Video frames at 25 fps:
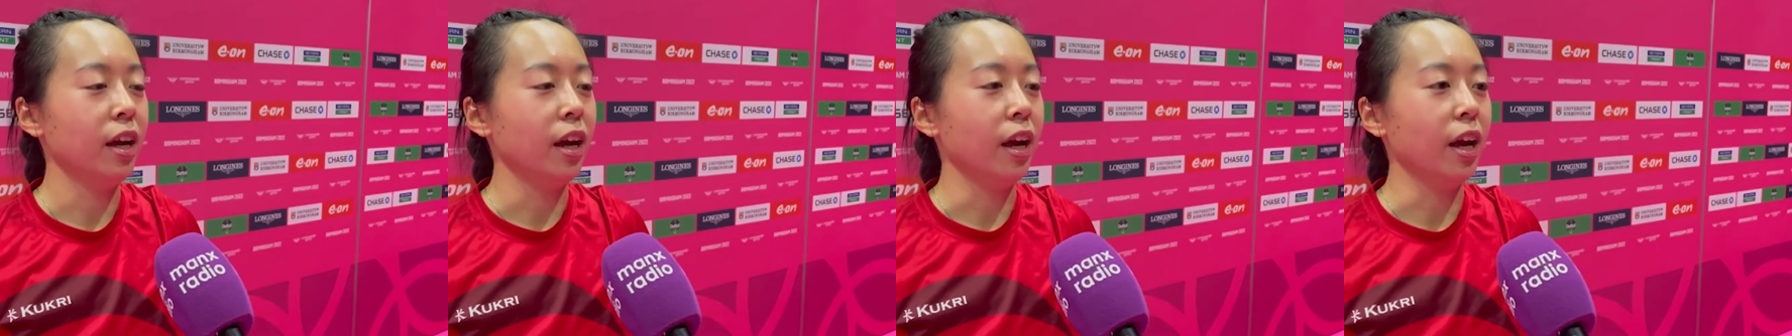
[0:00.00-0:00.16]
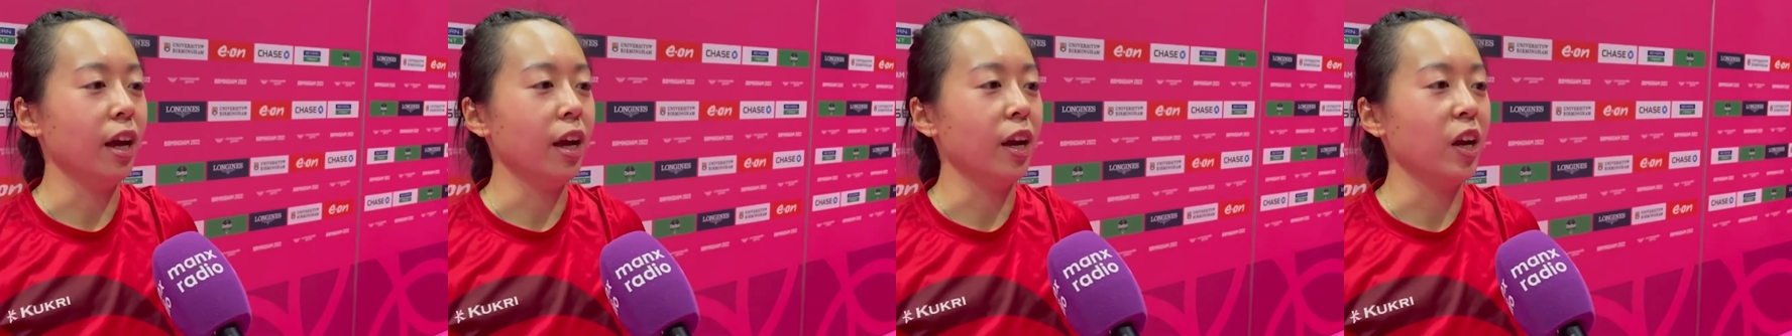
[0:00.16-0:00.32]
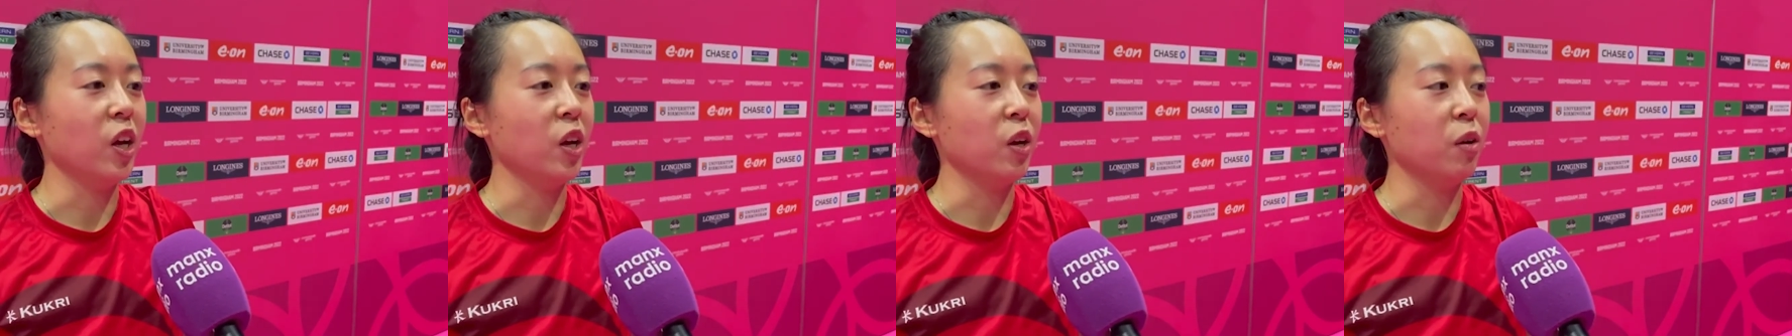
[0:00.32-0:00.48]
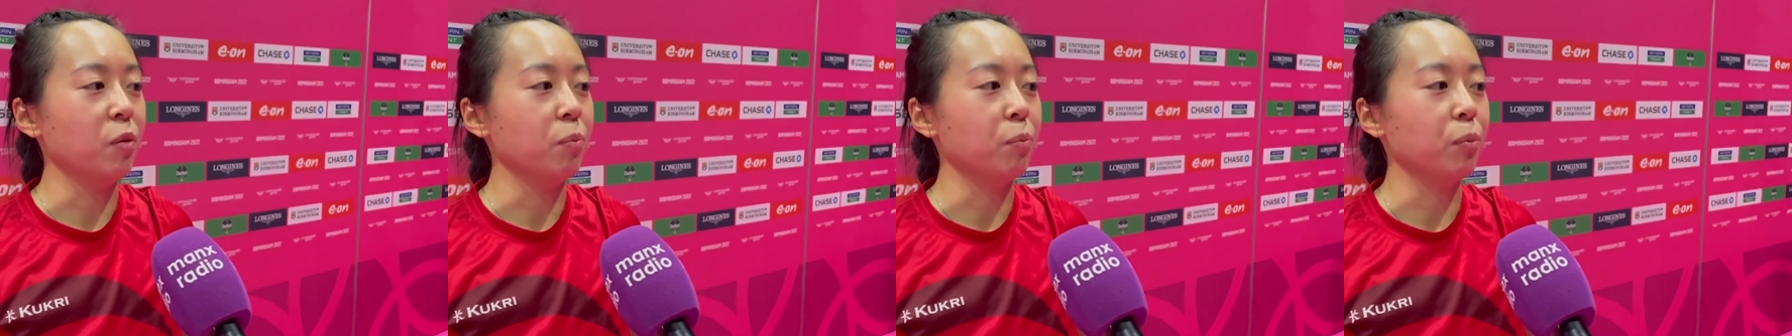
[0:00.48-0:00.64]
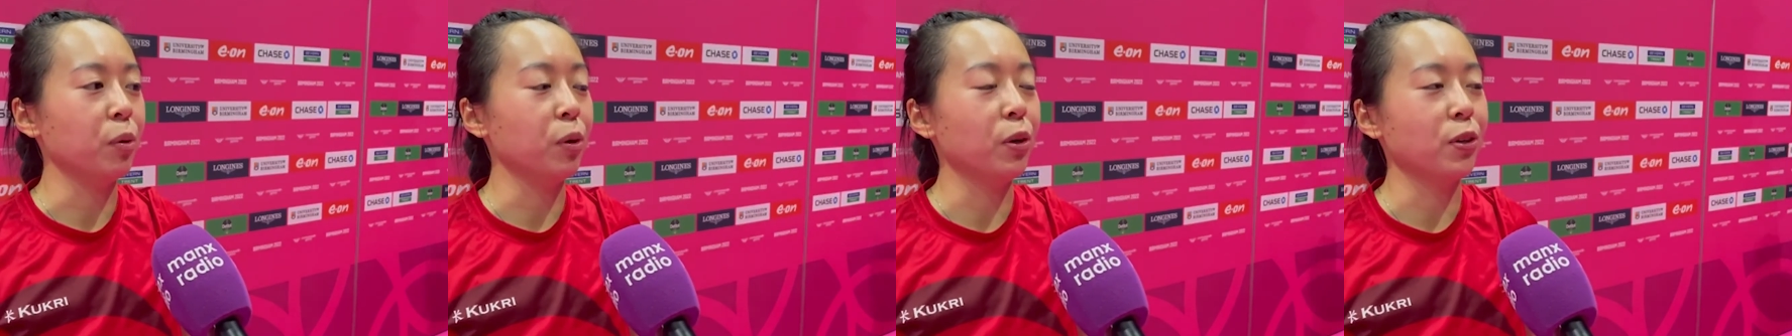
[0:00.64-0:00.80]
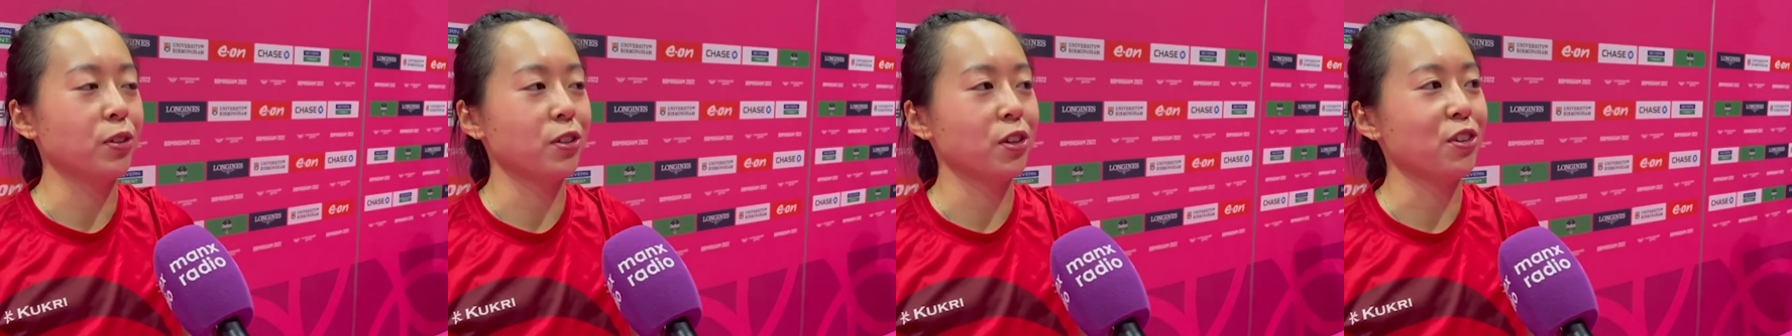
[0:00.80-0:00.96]
um,
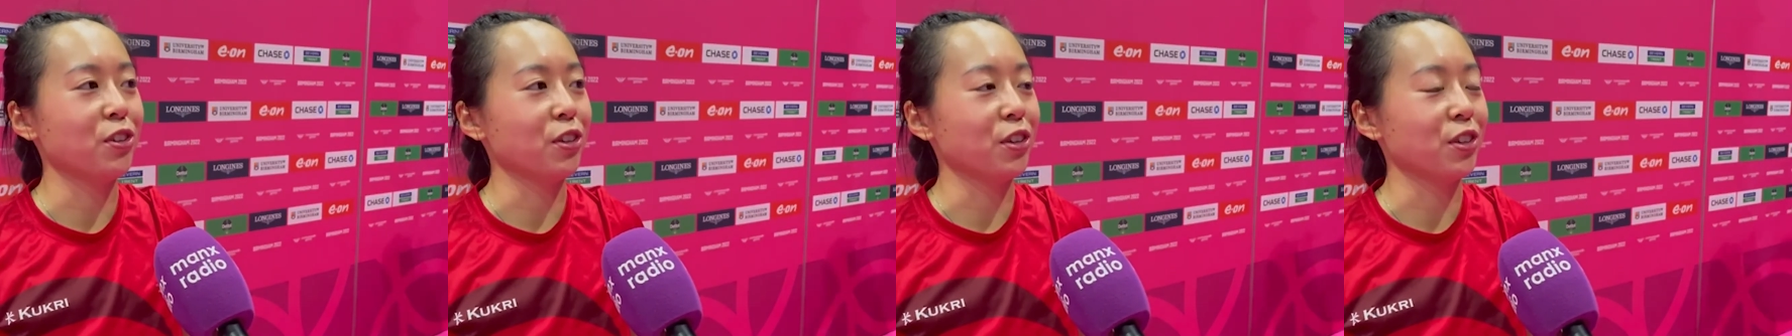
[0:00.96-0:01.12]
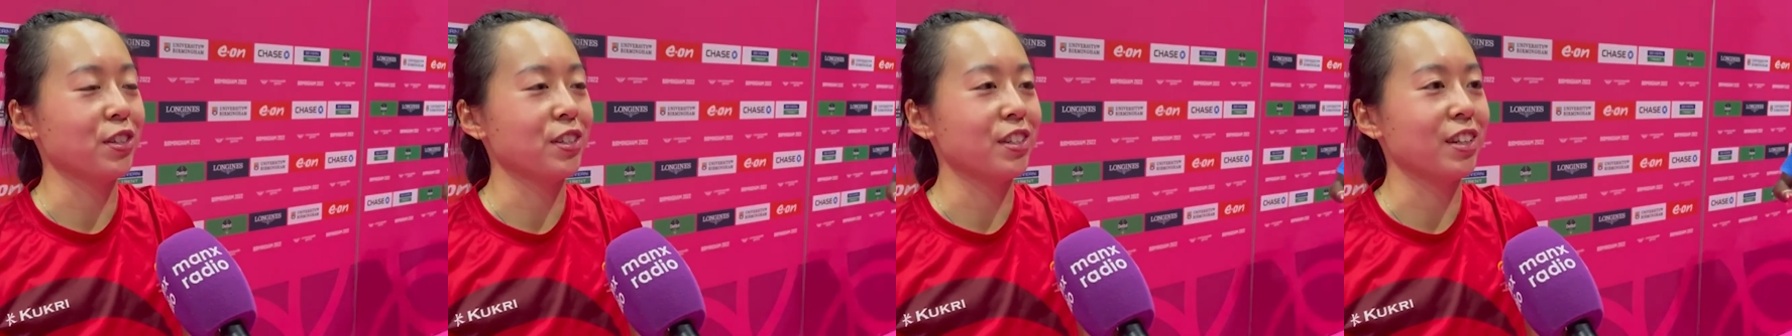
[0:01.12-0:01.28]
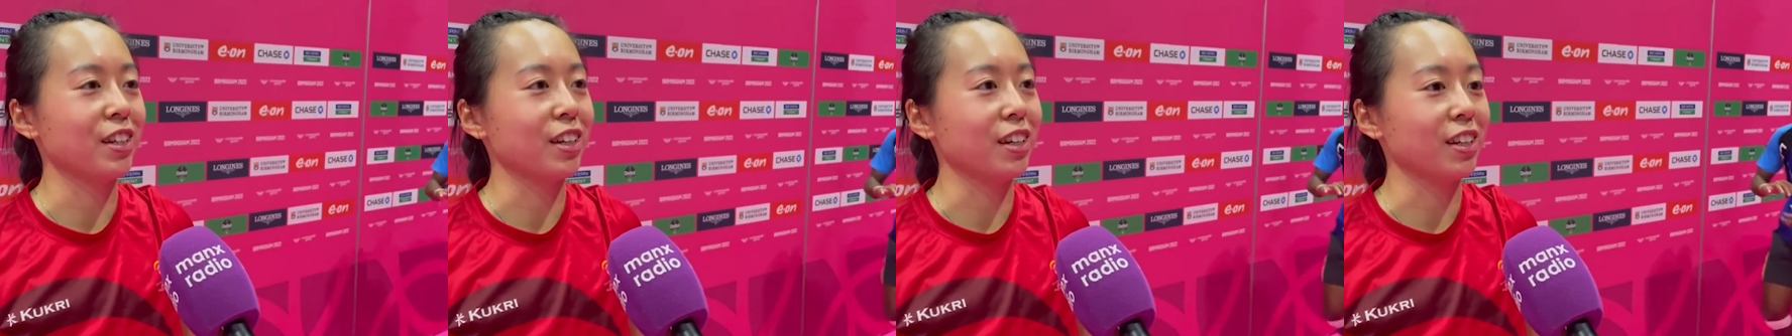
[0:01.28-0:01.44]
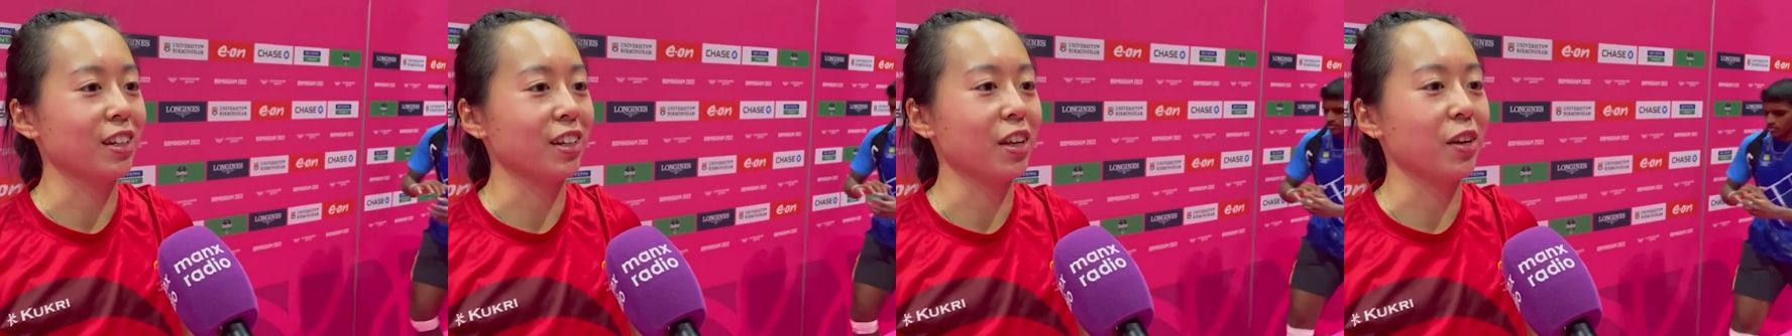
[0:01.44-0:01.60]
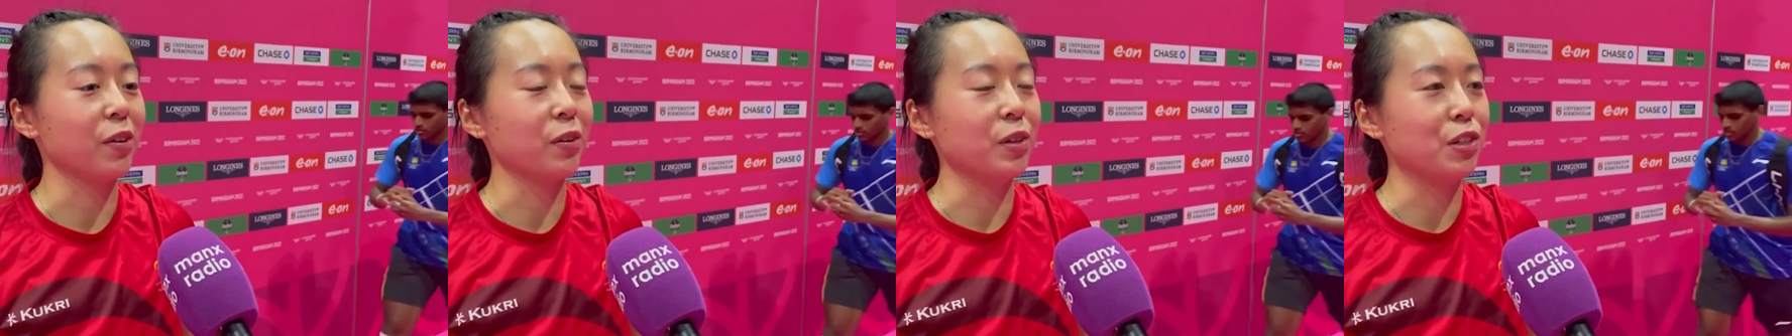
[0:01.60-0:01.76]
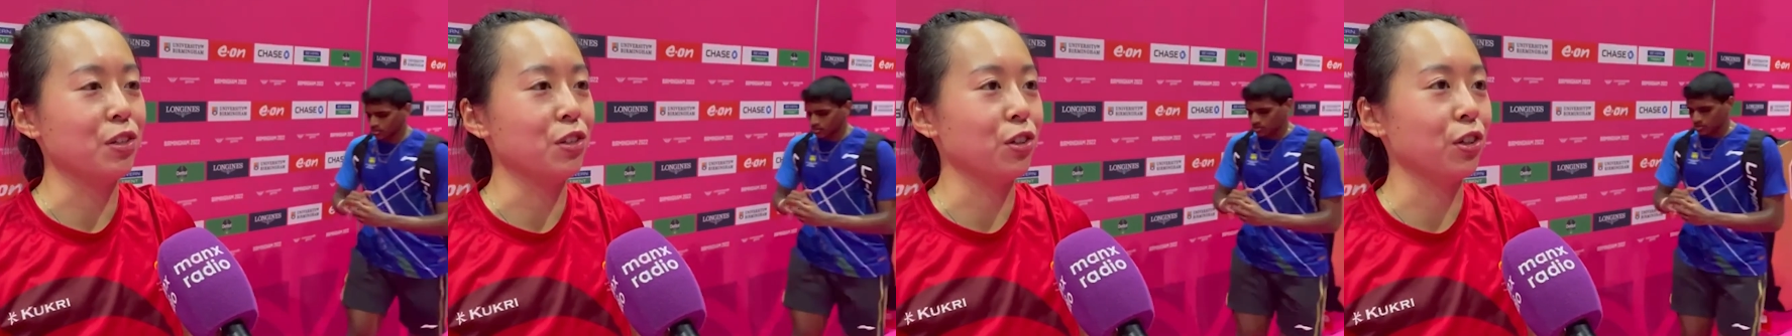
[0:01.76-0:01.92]
but also just to you
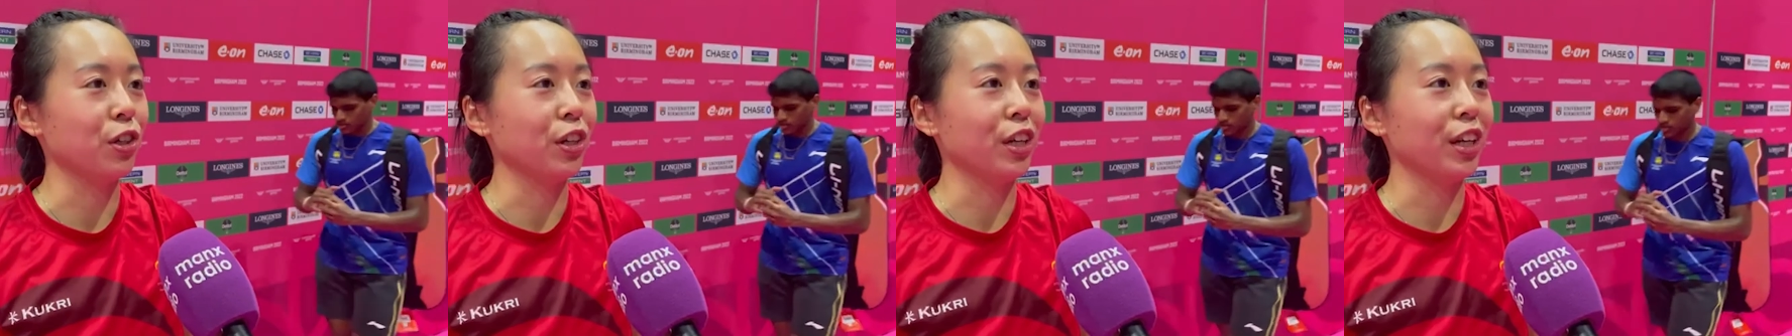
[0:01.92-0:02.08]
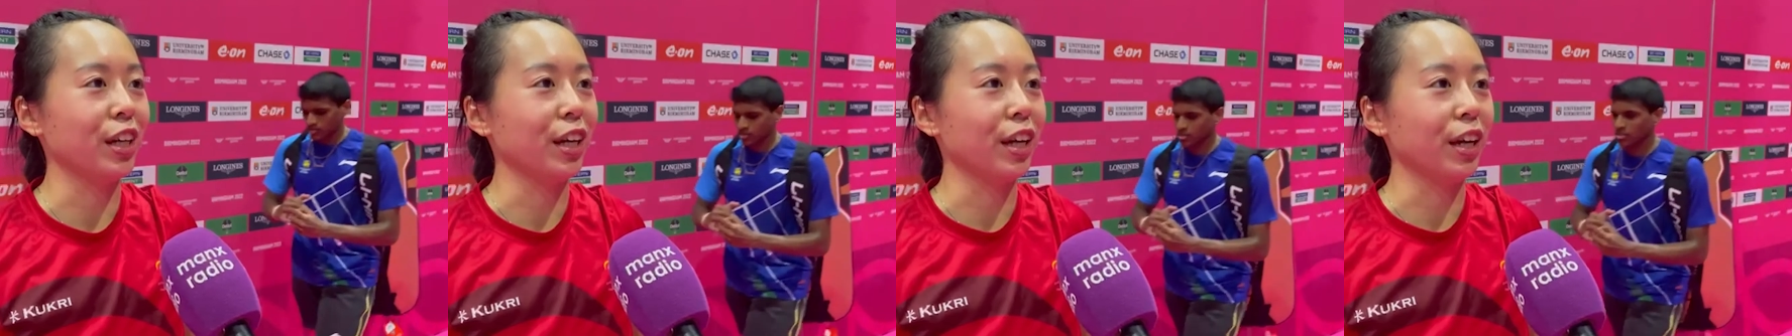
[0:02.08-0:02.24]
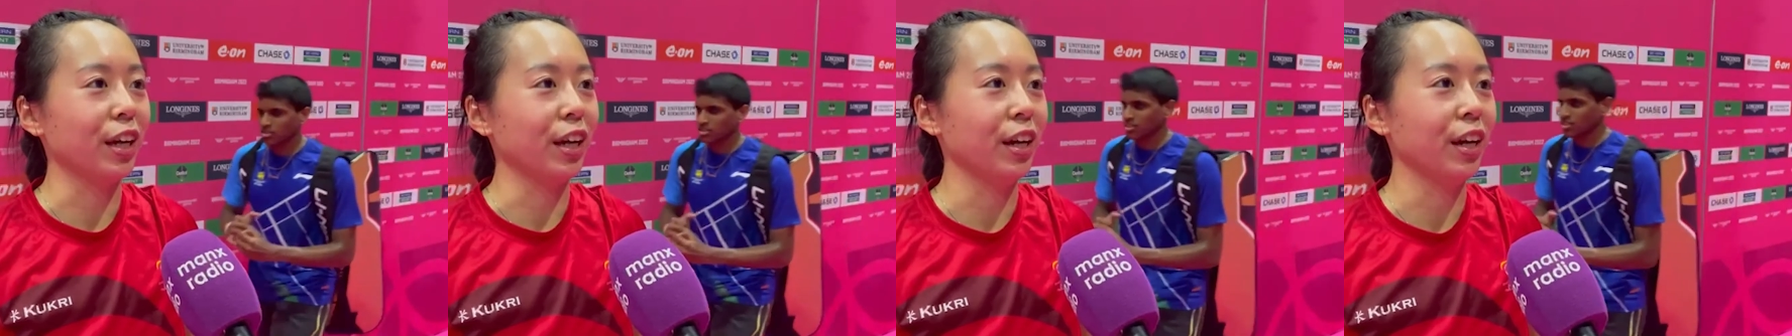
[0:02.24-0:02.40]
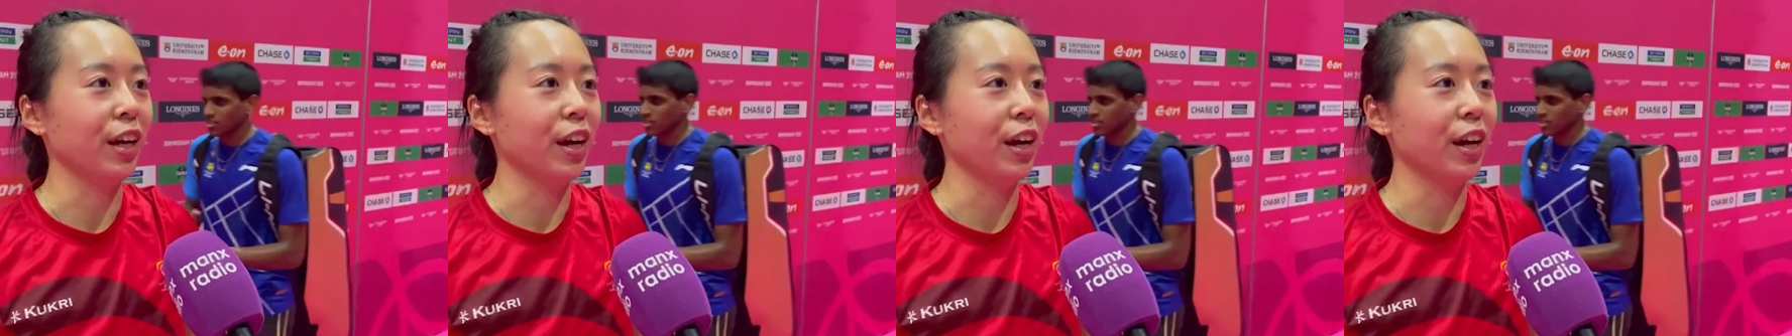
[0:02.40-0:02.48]
know enjoy it.